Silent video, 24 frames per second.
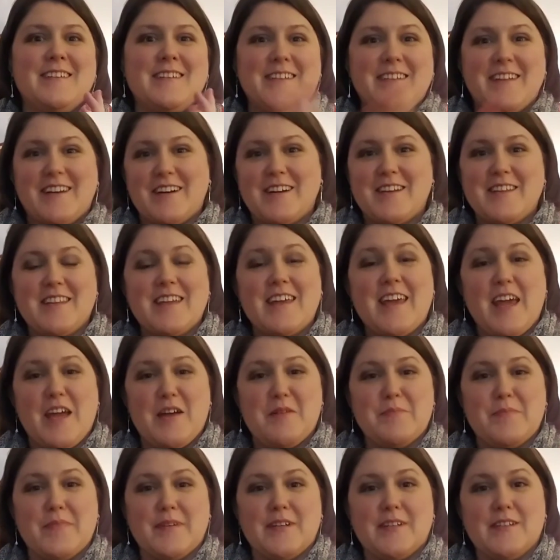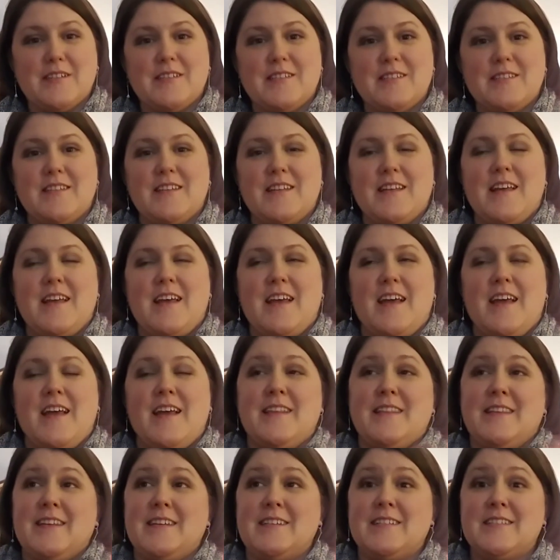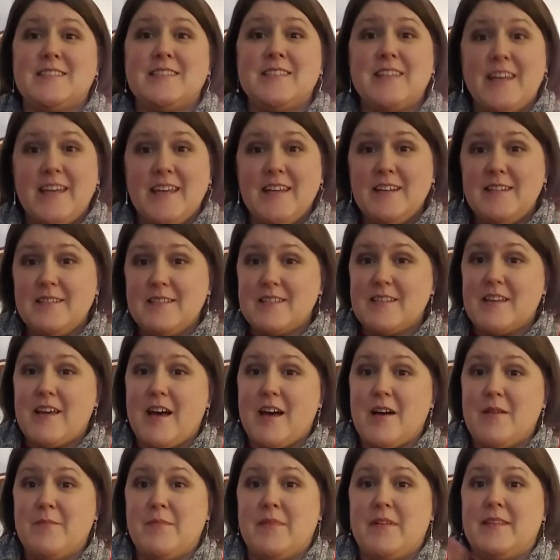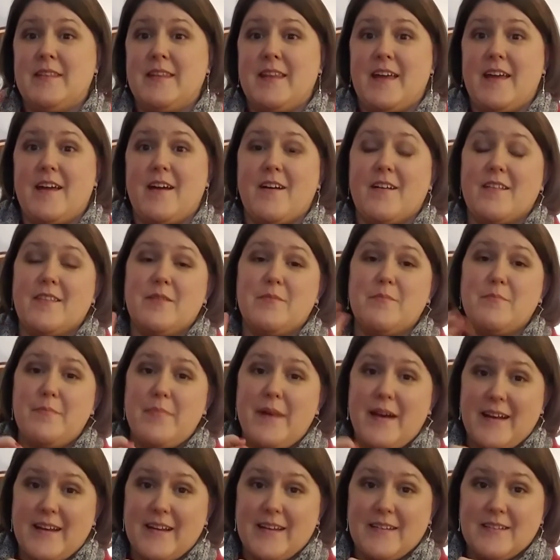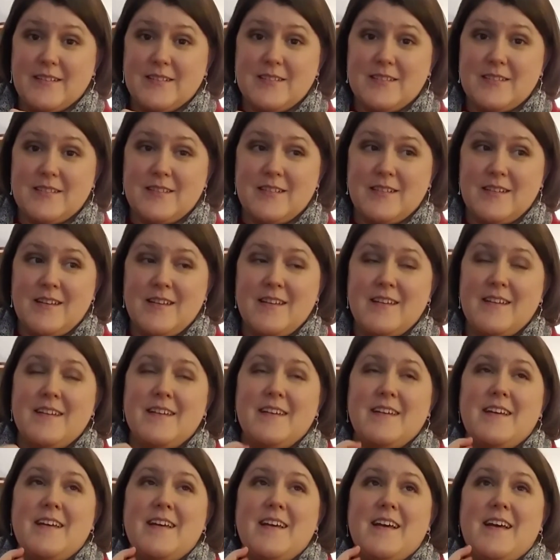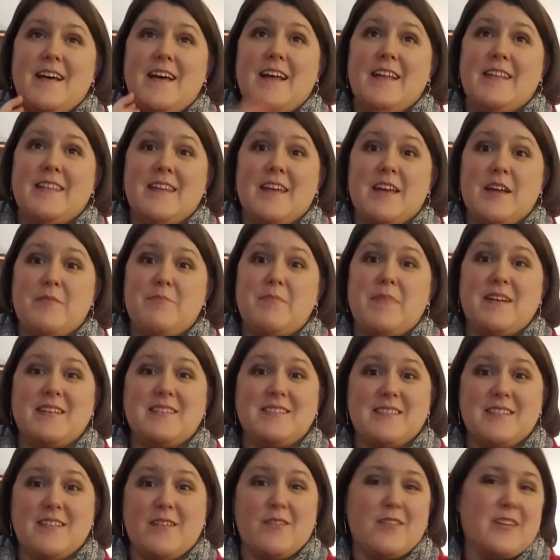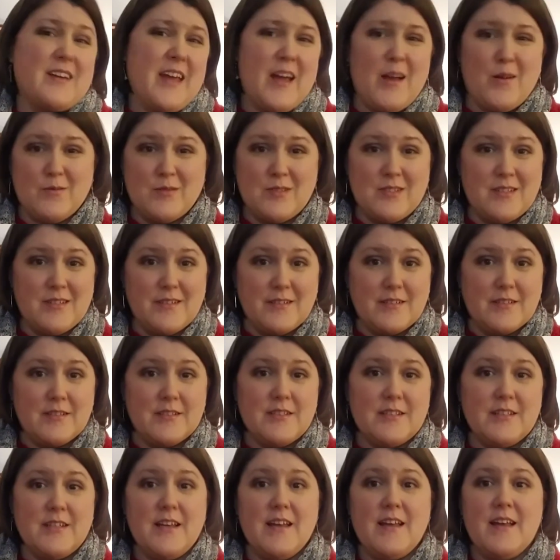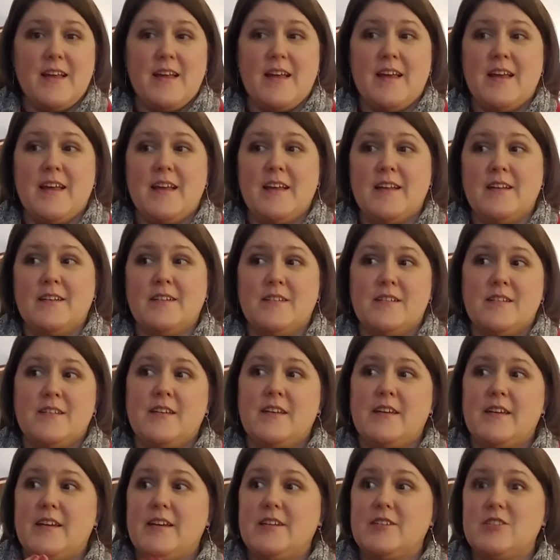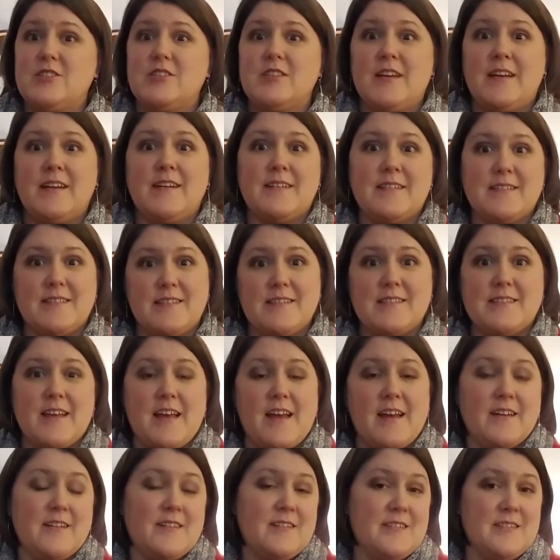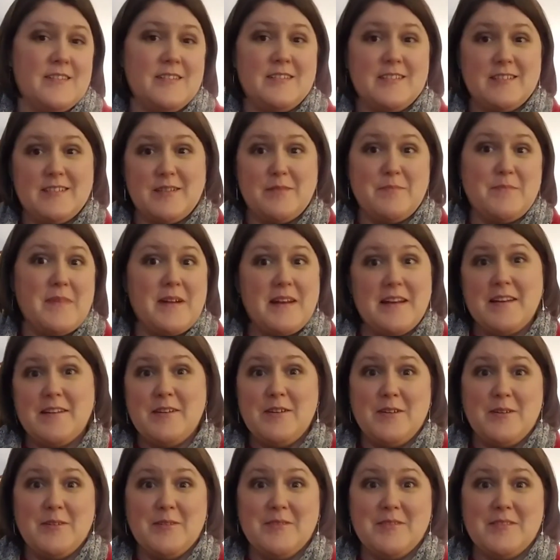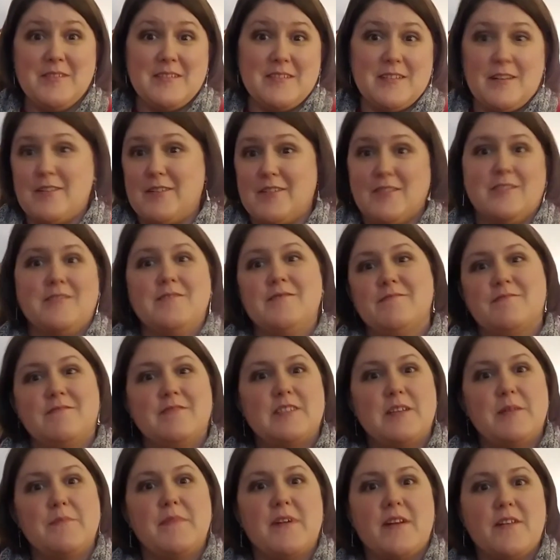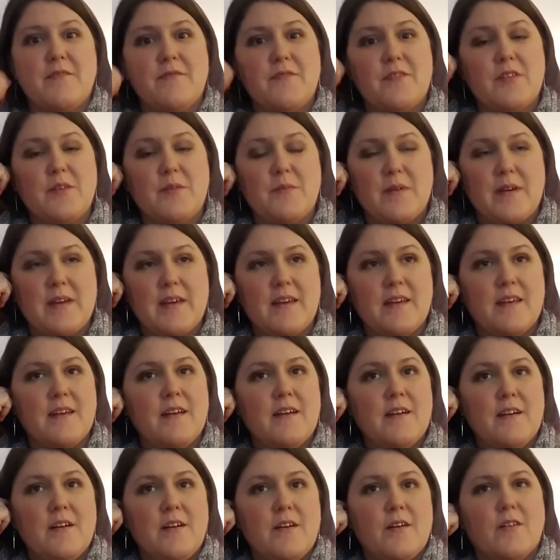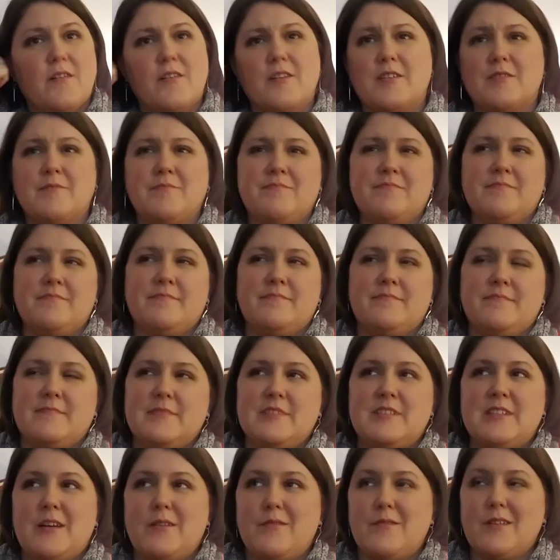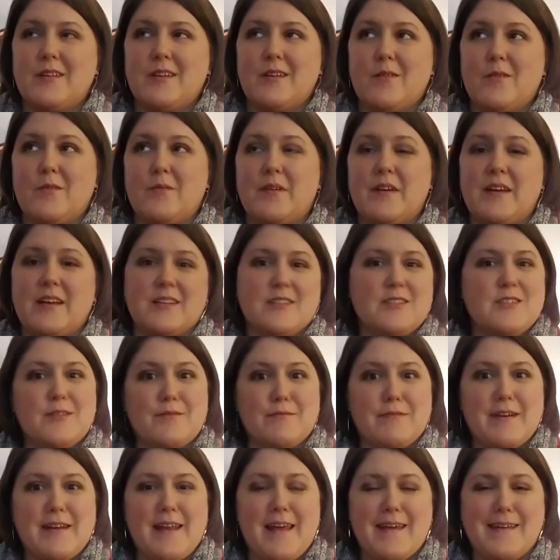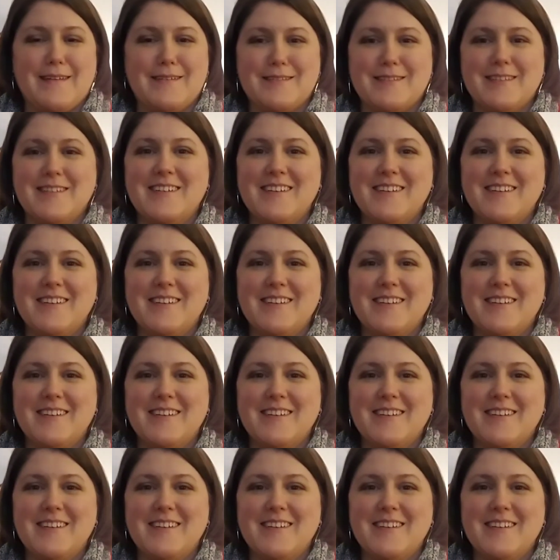They're the campers. And then teens come and they are the buddies. And they are counselors. And each teen is assigned somebody new, or somebody for the week. Or it's not really a whole week, it's 3 days.